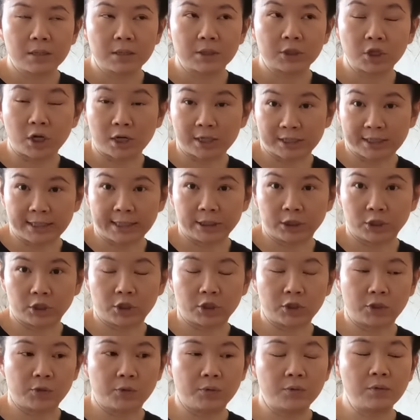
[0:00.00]
sausage
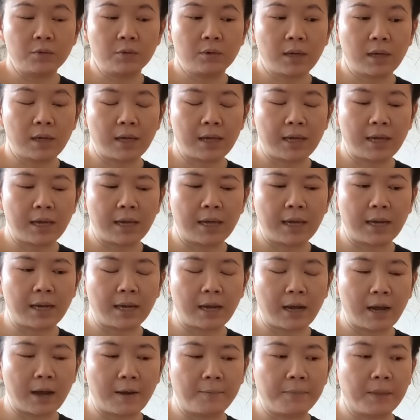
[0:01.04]
too, and
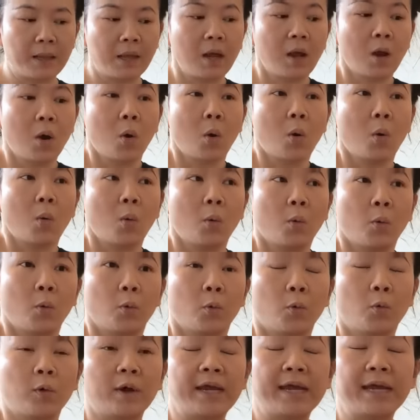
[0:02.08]
uh,
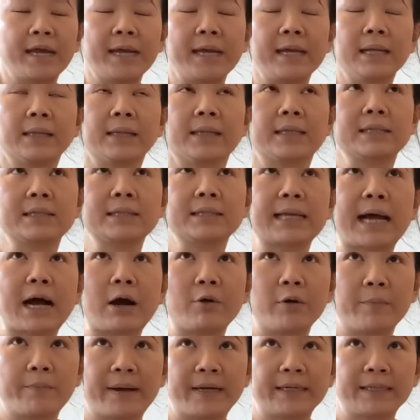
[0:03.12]
we, this is
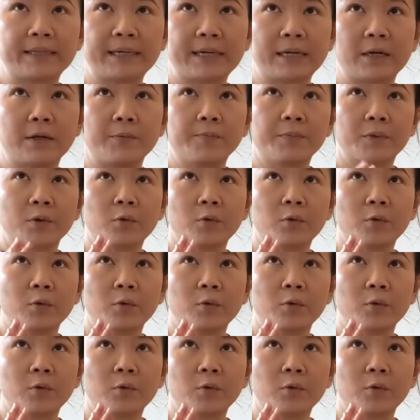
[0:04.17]
how we budgeted.